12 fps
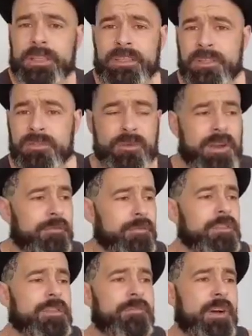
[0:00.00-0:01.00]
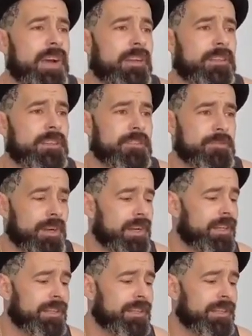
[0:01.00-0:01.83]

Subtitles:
It goes right through to violence, right?